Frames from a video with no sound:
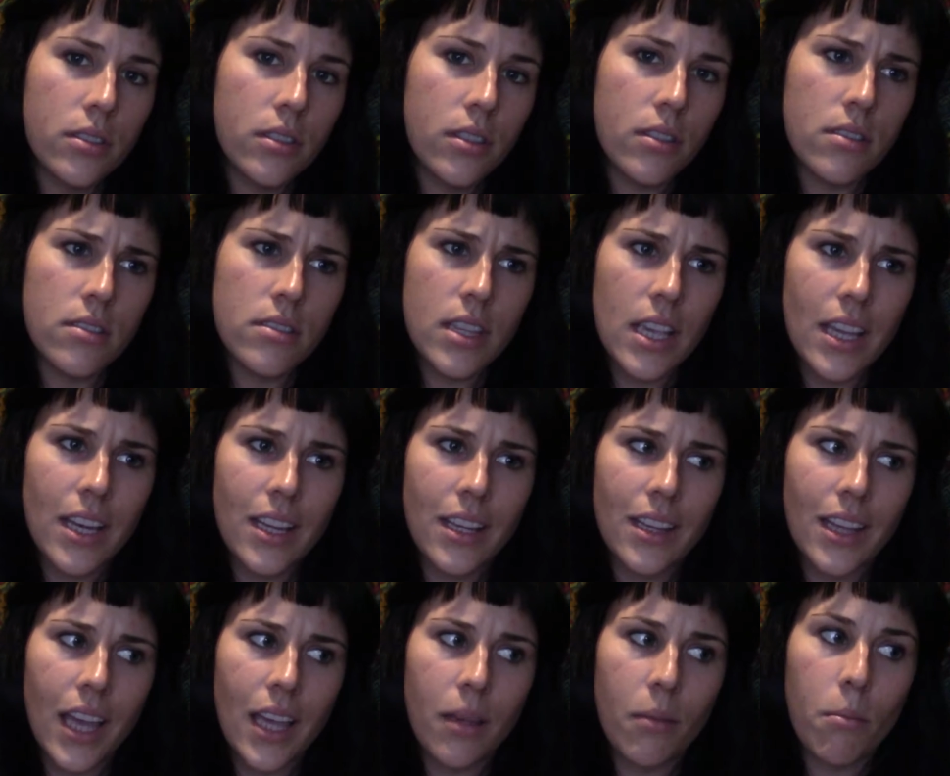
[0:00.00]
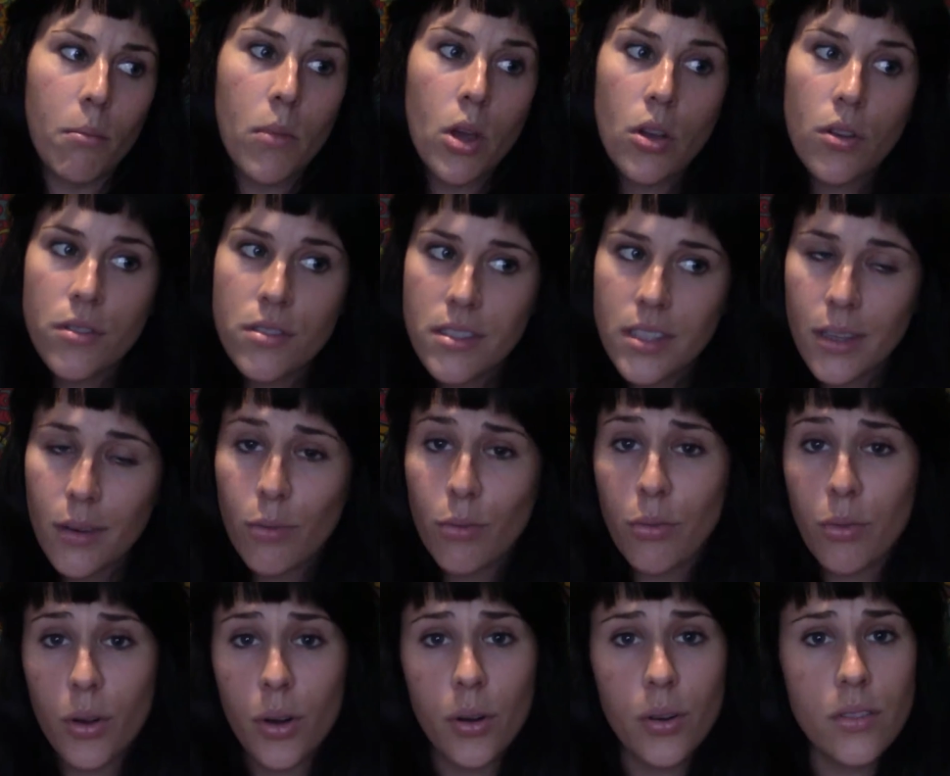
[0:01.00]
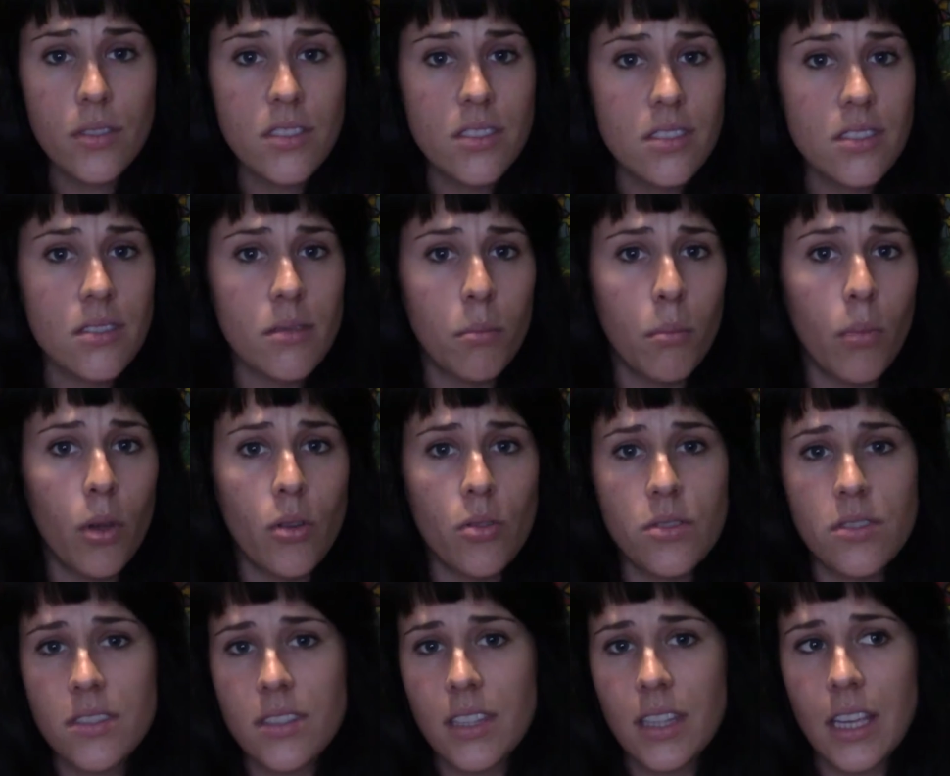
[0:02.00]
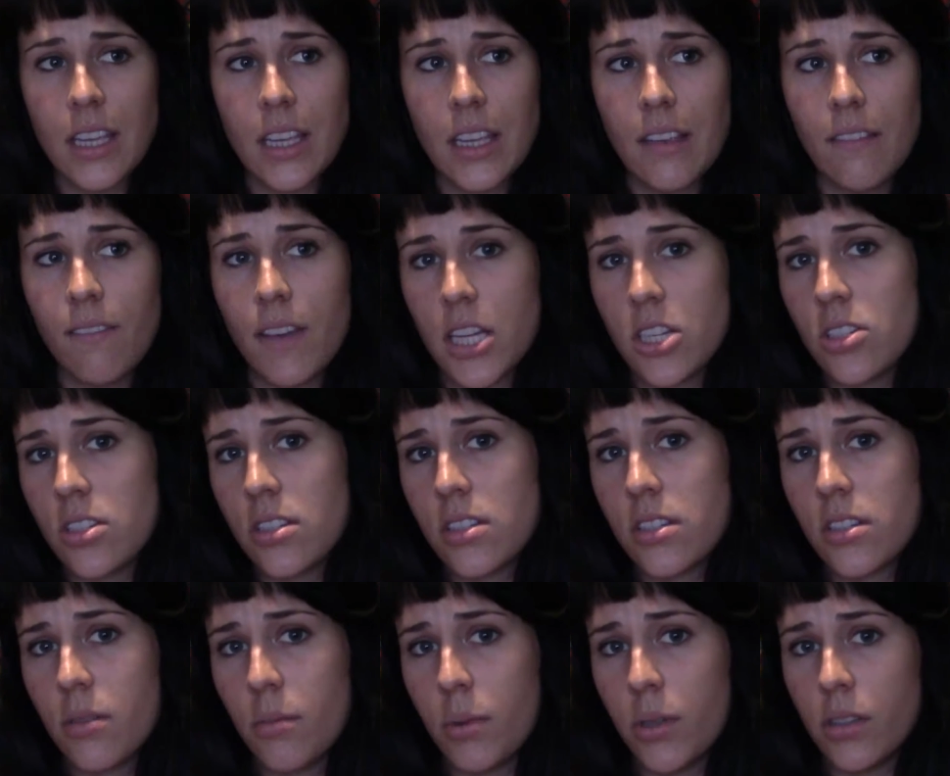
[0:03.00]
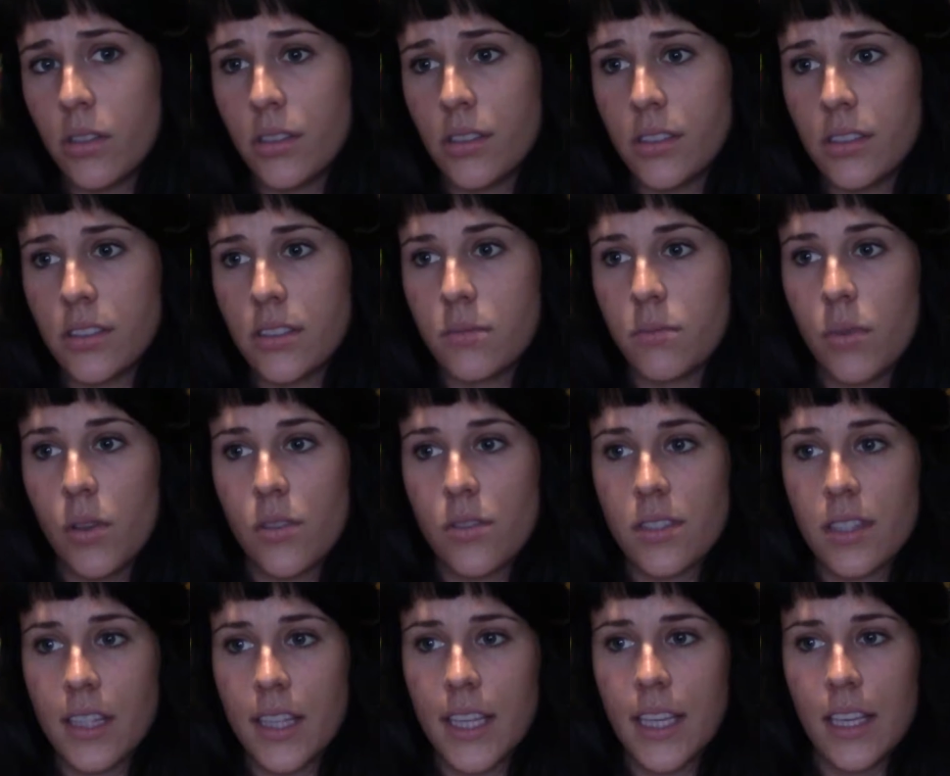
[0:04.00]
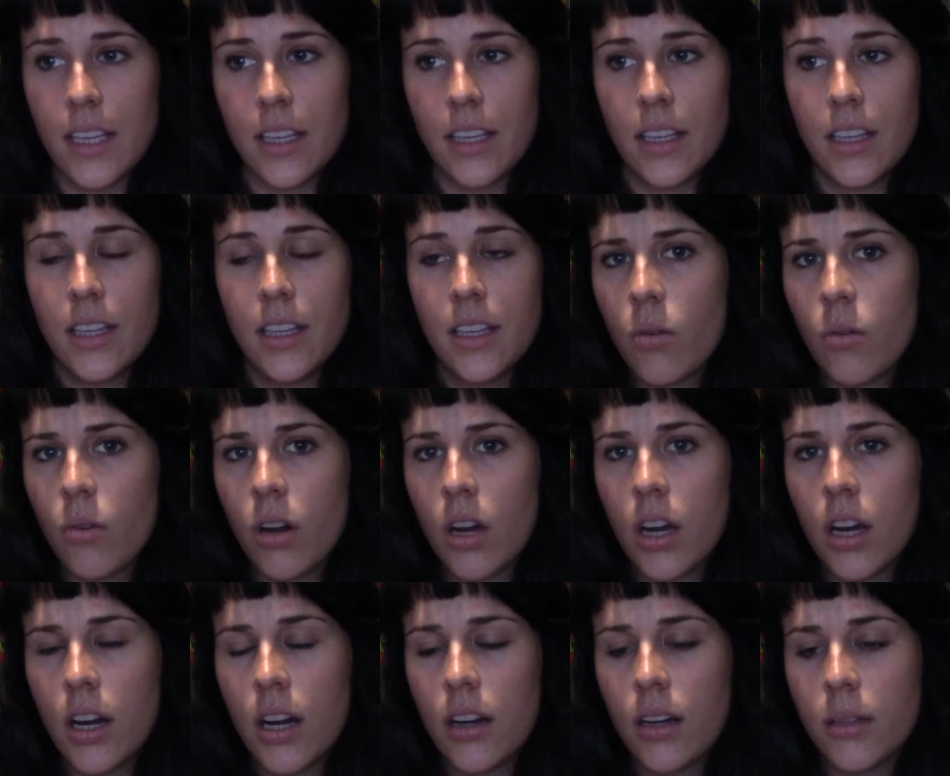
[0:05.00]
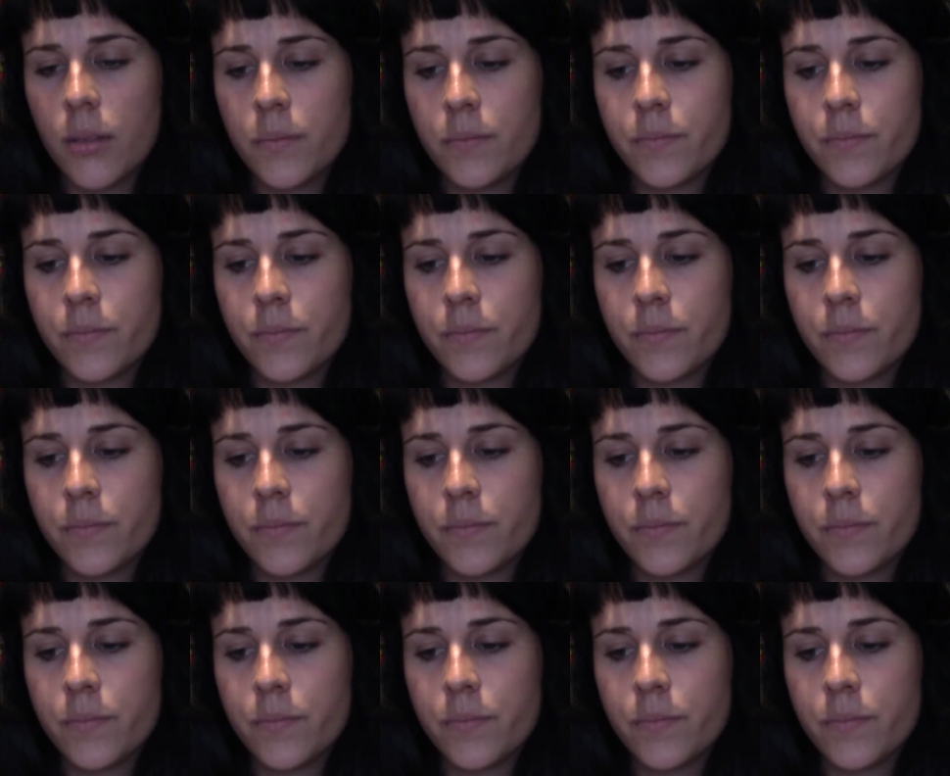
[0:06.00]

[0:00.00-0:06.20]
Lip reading: I was eating like mostly fruits, mostly vegetables, or